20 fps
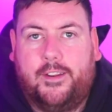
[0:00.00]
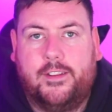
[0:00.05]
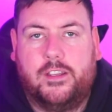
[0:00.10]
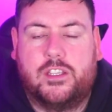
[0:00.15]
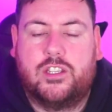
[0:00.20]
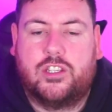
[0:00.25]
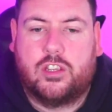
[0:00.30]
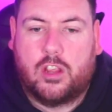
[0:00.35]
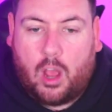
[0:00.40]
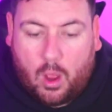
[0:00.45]

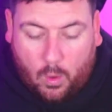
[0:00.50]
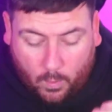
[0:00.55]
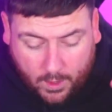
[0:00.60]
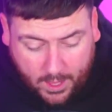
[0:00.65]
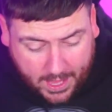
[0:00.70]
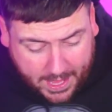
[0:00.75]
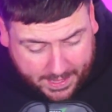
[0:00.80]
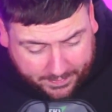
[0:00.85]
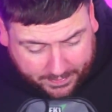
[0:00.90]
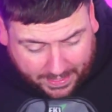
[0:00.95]
So
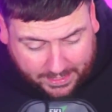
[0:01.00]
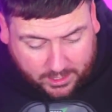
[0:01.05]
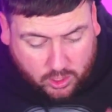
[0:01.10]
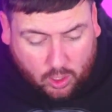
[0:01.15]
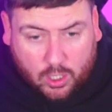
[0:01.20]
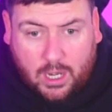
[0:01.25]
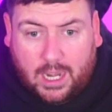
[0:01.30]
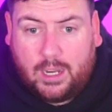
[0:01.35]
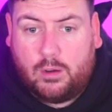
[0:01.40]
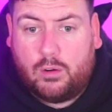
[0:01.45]
they dug a
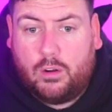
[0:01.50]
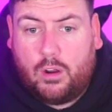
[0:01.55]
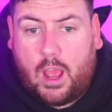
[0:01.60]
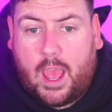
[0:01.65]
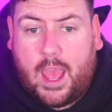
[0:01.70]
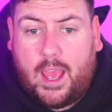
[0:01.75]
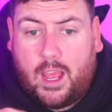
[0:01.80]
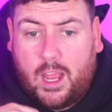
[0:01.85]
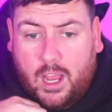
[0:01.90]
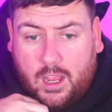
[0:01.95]
little
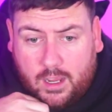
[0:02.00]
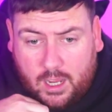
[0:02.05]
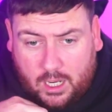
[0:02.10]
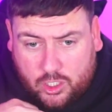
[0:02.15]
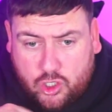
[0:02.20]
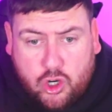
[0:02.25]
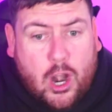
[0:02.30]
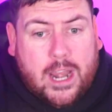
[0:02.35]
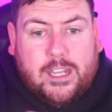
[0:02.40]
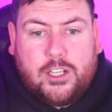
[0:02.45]
a
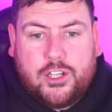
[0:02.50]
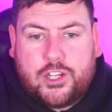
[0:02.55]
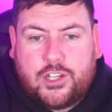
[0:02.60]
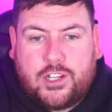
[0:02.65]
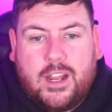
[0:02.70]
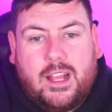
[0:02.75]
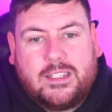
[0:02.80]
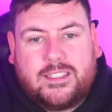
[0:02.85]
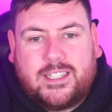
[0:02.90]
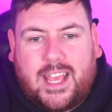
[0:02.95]
trench,
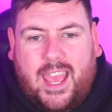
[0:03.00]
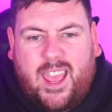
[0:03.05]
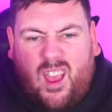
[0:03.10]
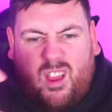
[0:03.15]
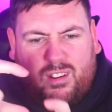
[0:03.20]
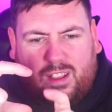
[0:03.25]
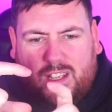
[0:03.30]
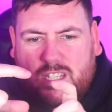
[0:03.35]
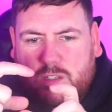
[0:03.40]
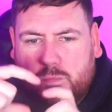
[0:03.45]
let's say, only
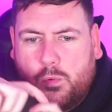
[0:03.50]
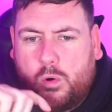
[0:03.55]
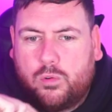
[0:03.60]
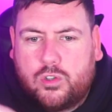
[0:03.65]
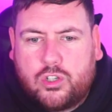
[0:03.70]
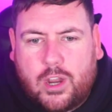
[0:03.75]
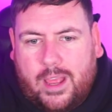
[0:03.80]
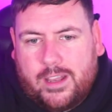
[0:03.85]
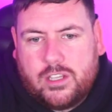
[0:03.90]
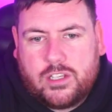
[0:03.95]
a small
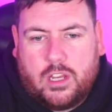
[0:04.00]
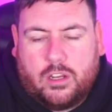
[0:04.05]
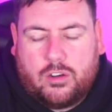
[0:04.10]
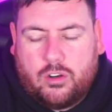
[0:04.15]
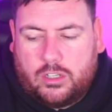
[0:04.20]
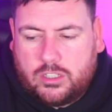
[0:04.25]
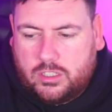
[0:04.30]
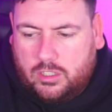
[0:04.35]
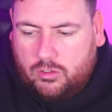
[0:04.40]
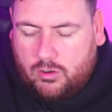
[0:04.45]
trench across
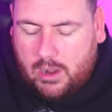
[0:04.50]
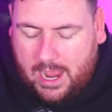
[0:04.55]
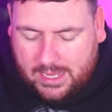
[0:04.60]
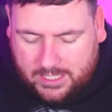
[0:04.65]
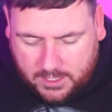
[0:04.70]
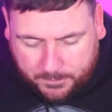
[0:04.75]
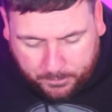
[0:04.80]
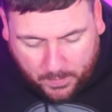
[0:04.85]
the grass.